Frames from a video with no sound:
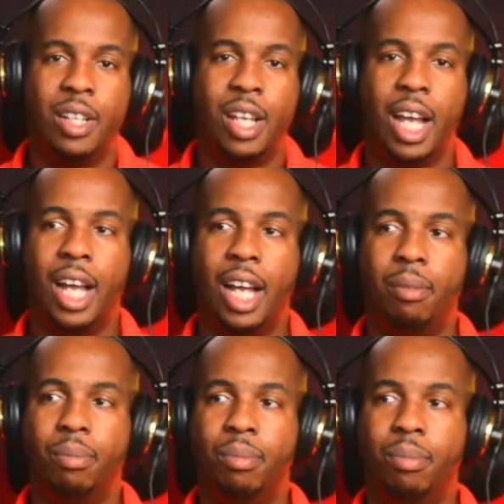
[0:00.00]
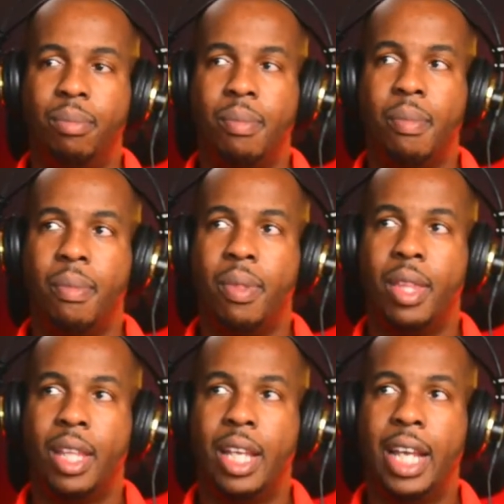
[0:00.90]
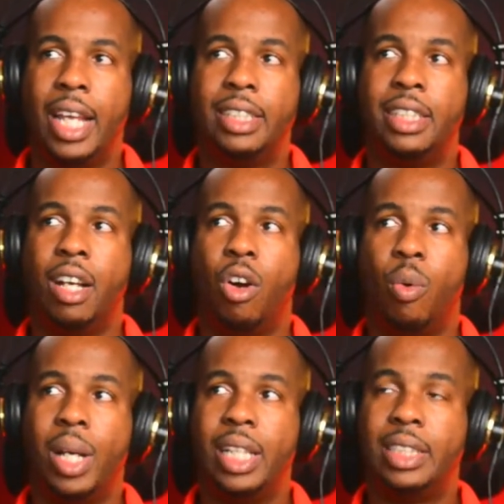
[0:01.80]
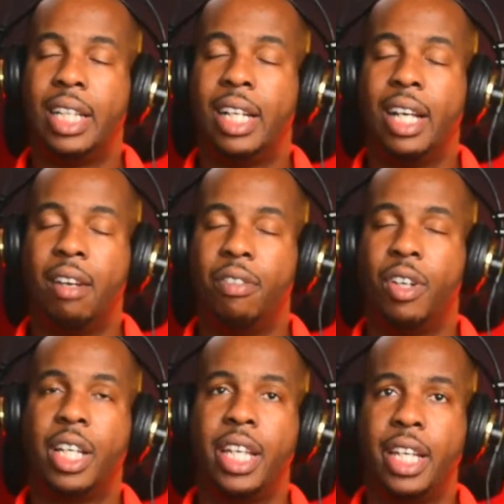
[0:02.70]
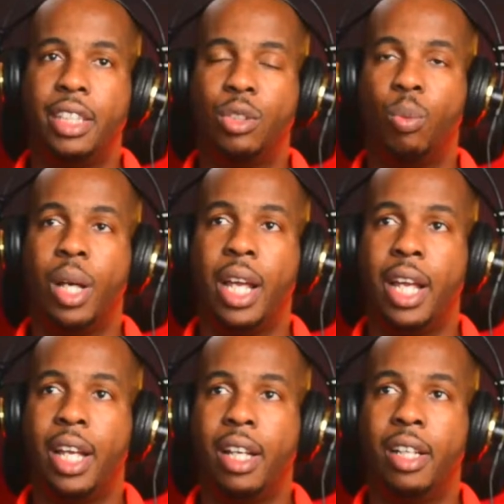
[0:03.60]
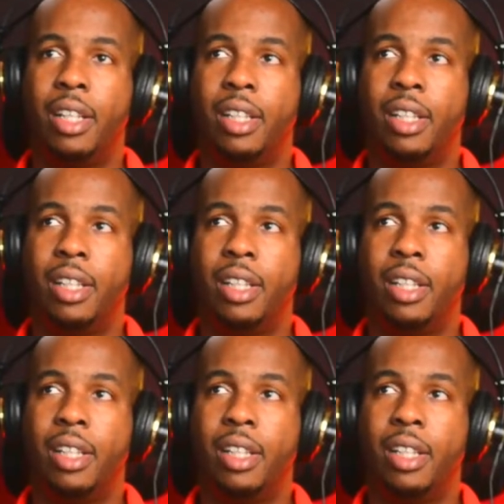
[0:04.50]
Um, is there ever a case where